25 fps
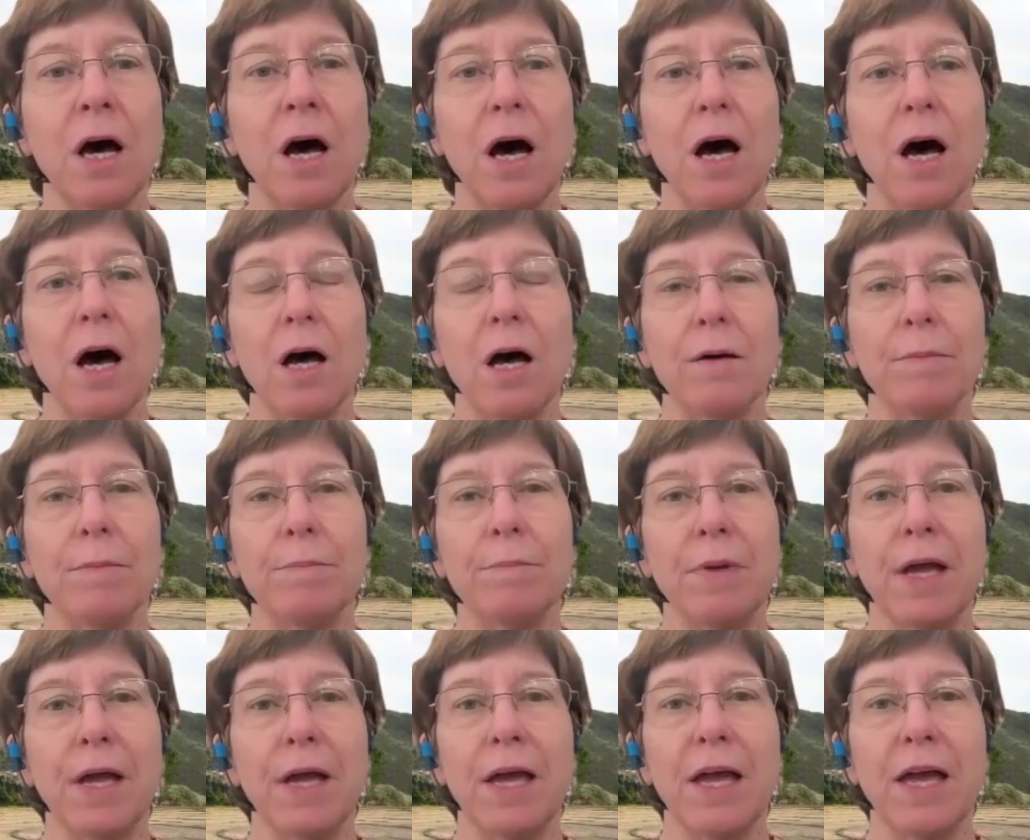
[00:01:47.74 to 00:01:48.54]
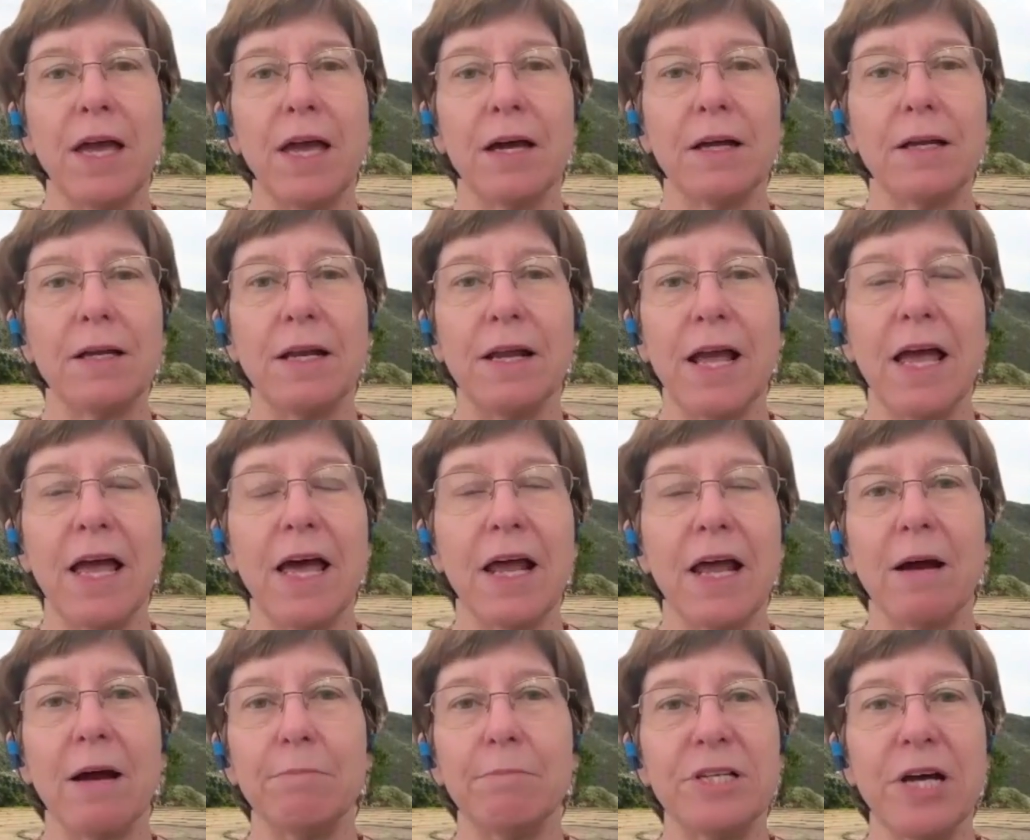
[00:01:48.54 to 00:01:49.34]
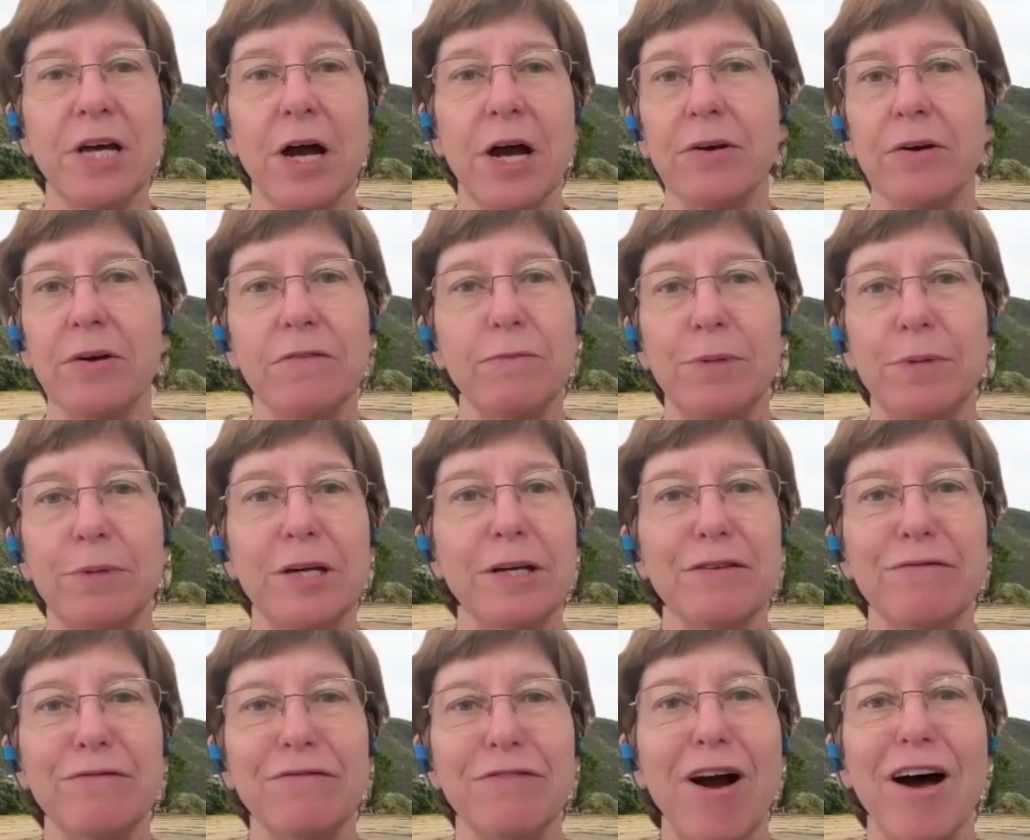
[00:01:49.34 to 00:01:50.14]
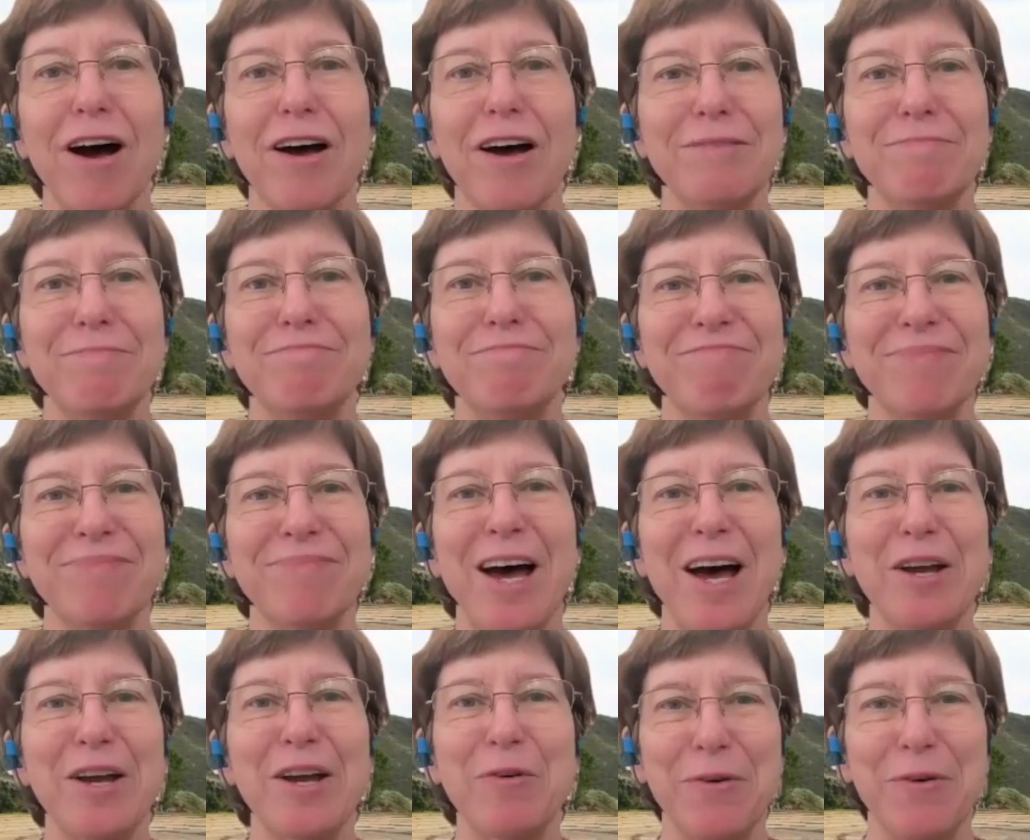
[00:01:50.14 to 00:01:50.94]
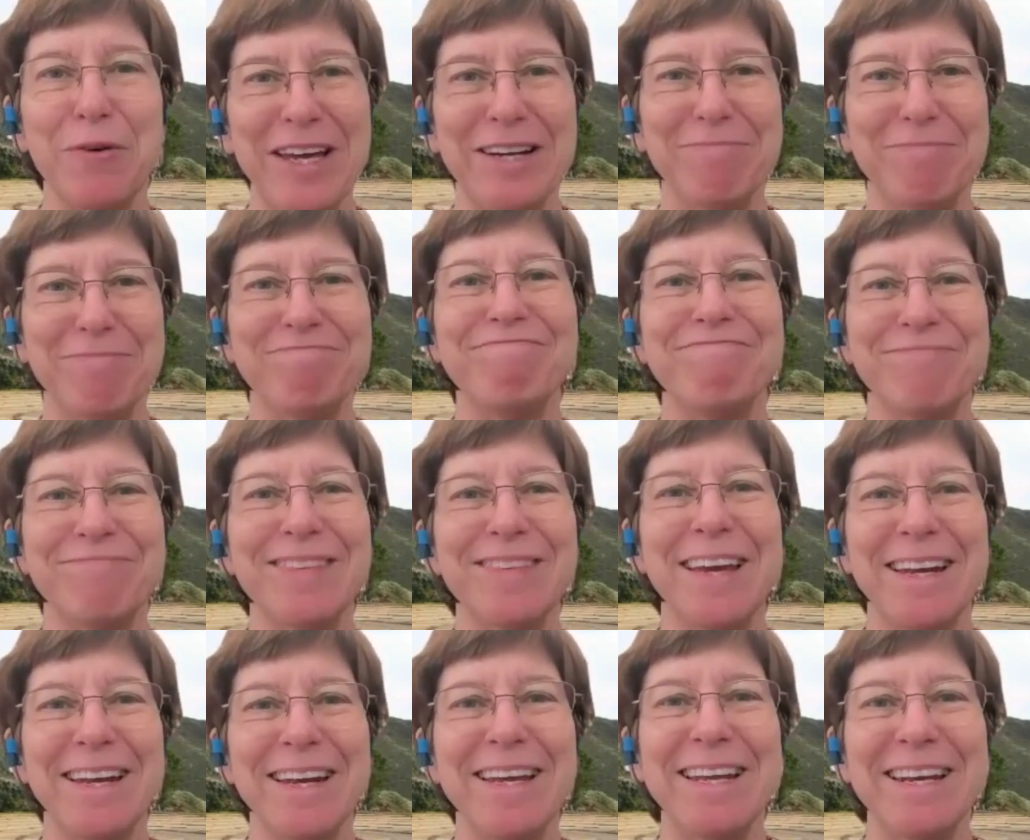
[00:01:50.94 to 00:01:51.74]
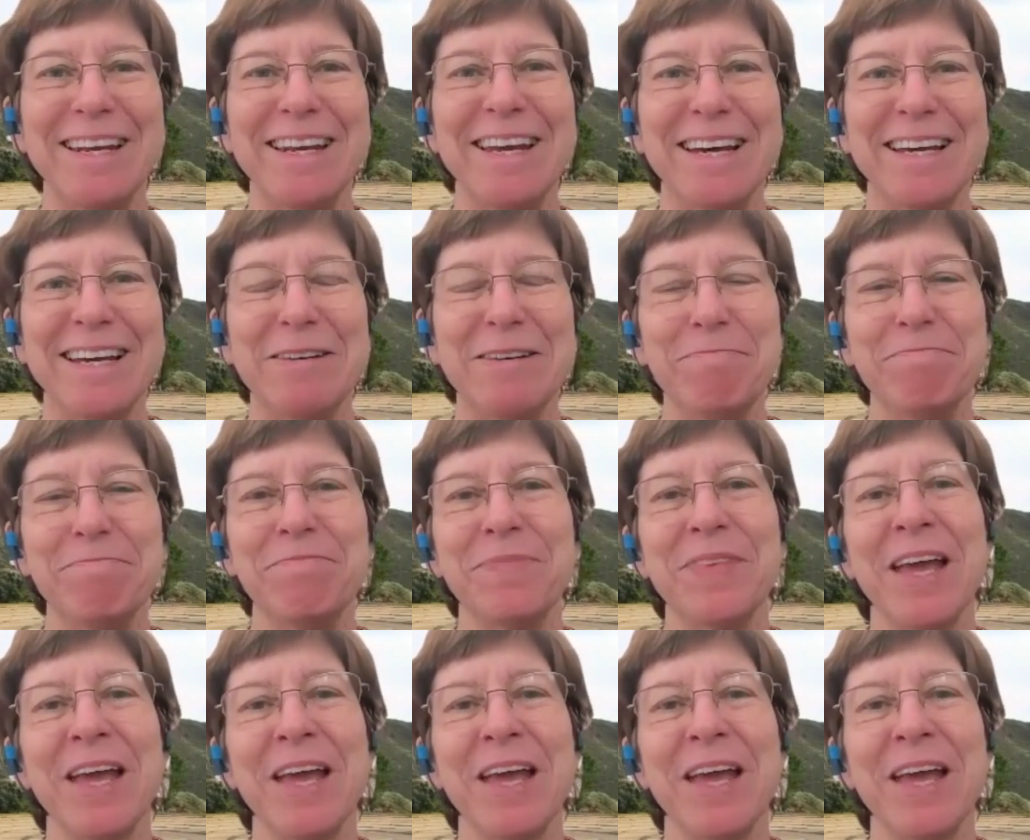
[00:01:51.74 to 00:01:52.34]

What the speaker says: And I'm tired of being a fraud. I quit." And he did.